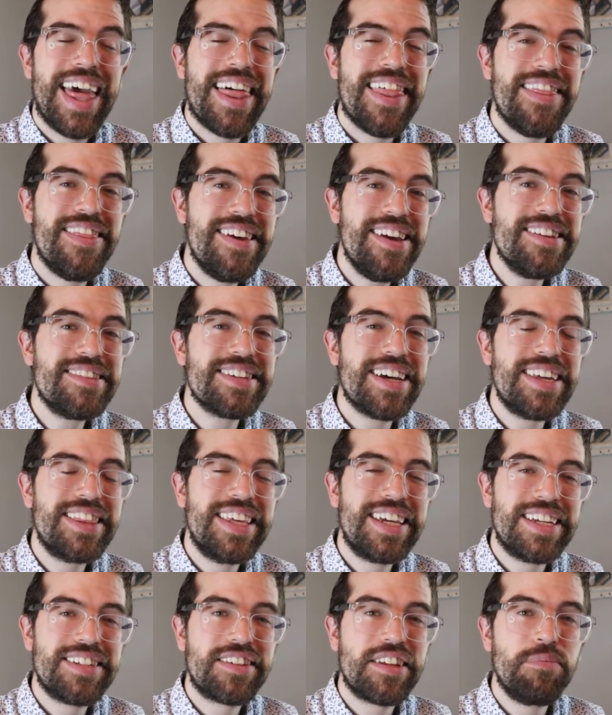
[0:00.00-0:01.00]
This, I
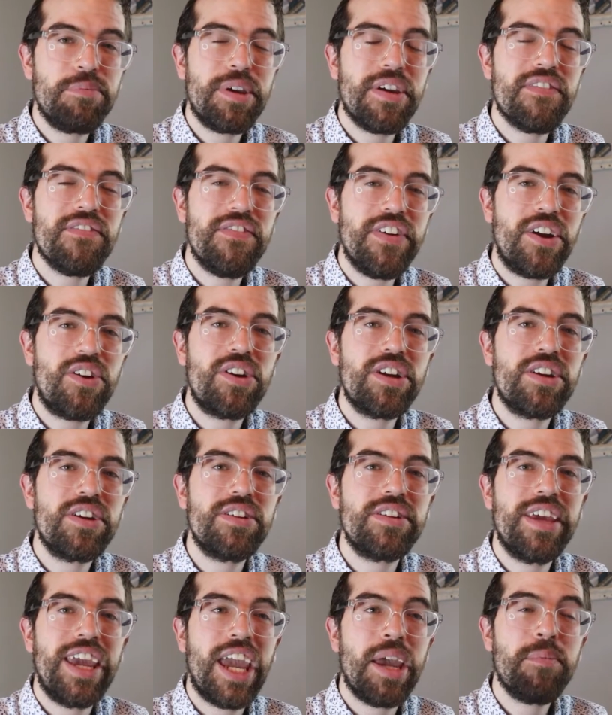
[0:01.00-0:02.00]
think, is going to be a very
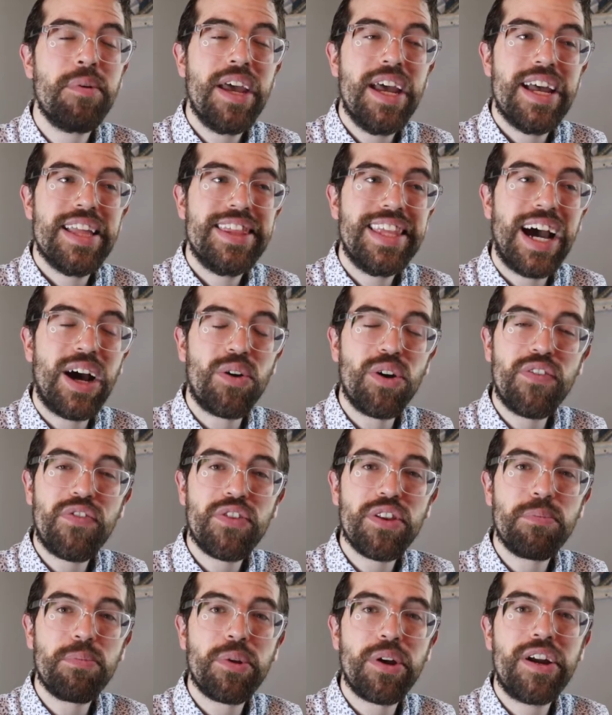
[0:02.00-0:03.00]
good game, not only
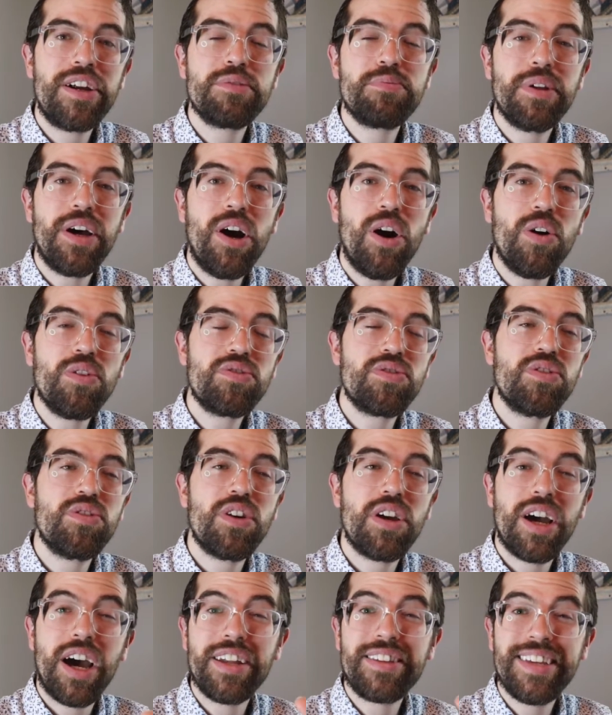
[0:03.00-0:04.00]
for the players, but
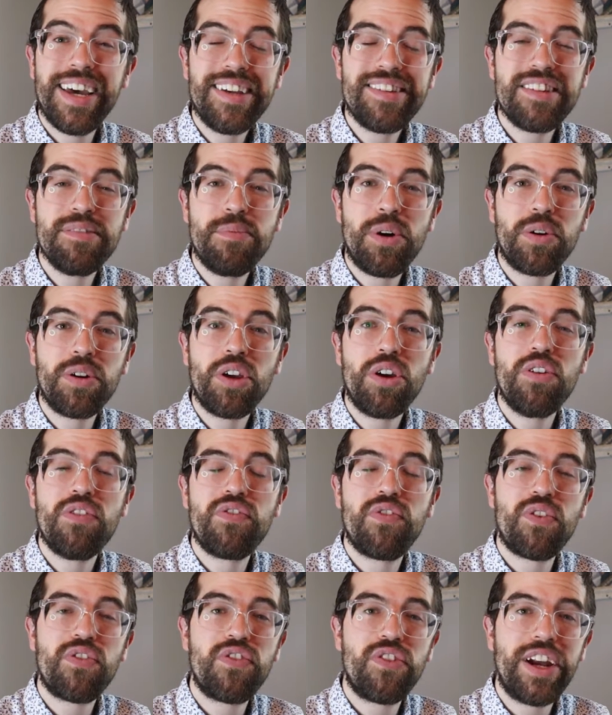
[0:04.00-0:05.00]
also a testimonial
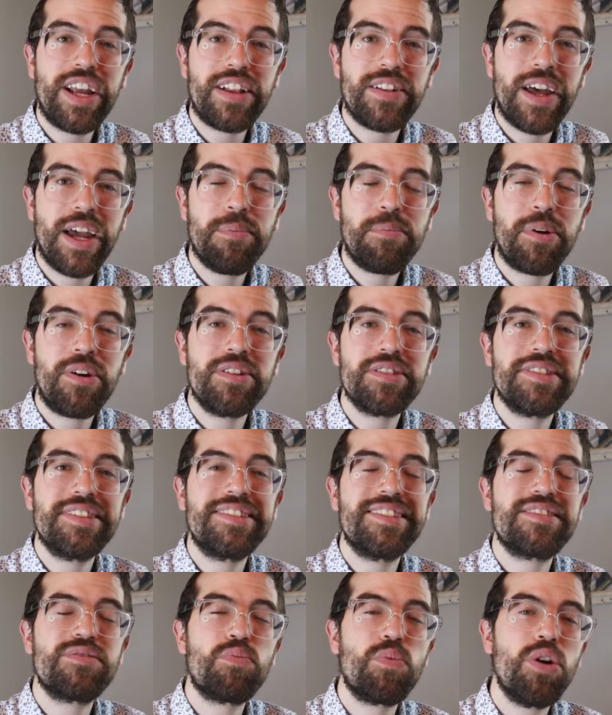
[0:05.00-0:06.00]
for Frank Lampard,
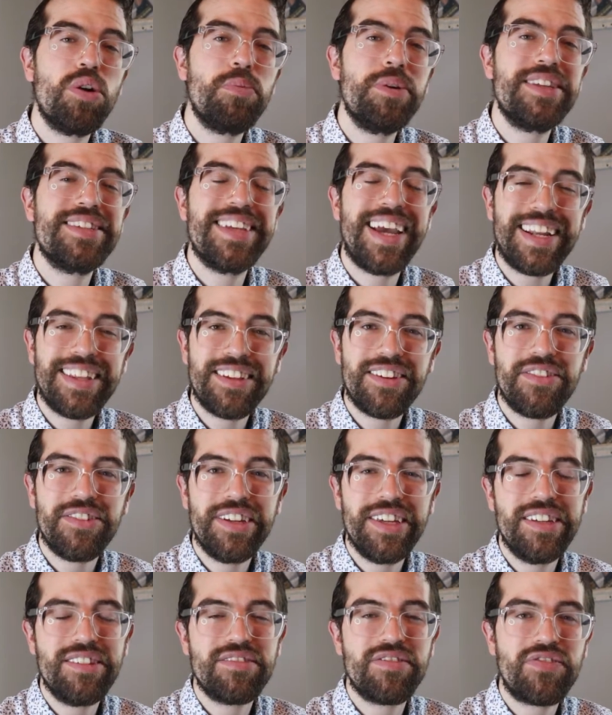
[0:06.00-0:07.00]
since this will be
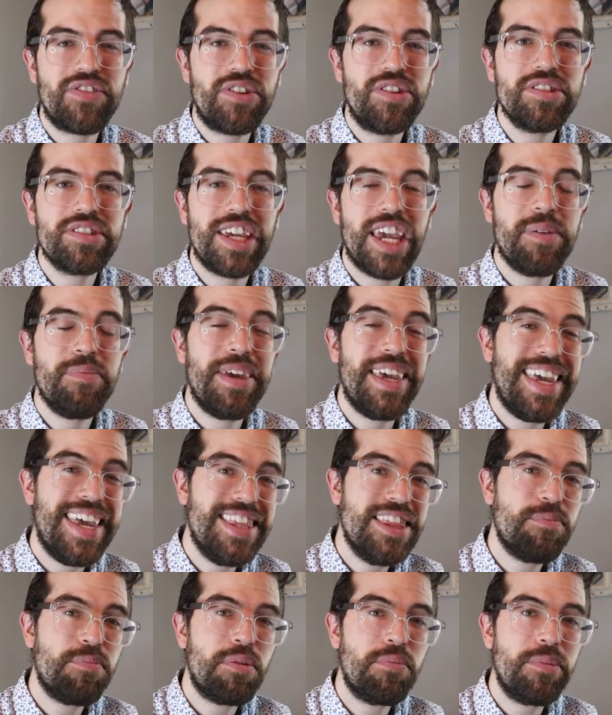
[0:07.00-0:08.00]
technically his first game
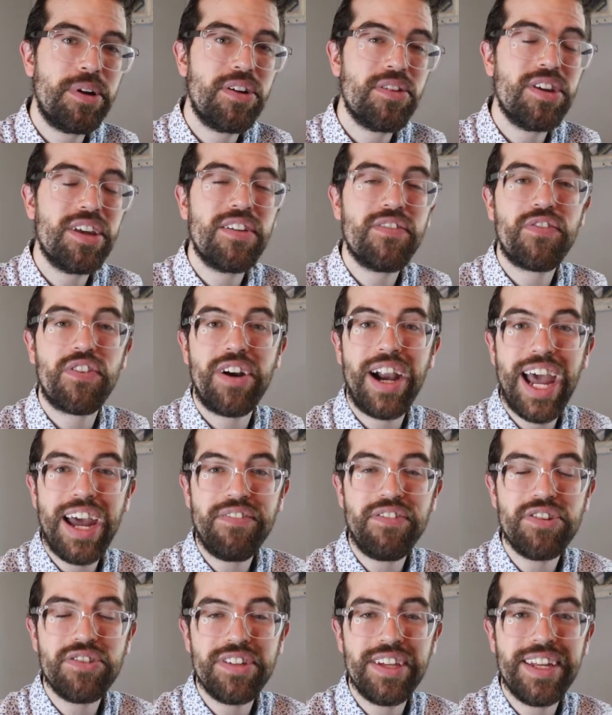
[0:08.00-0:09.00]
in the Premier League for
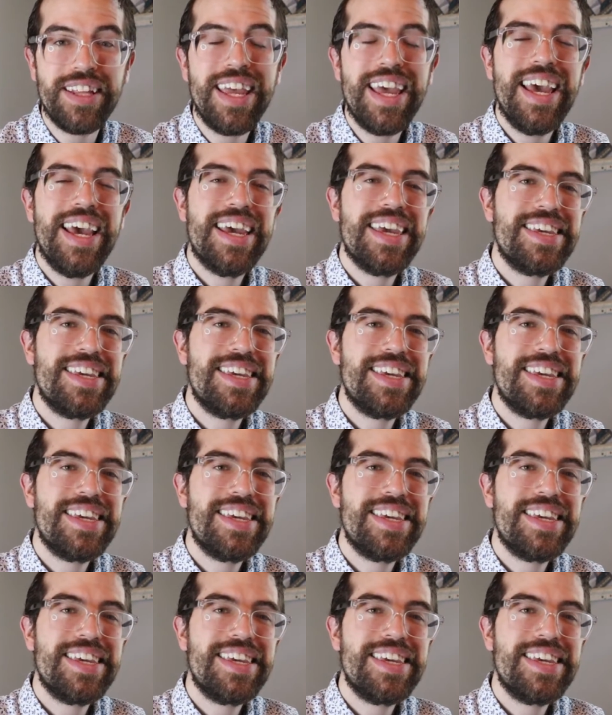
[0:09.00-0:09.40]
Everton.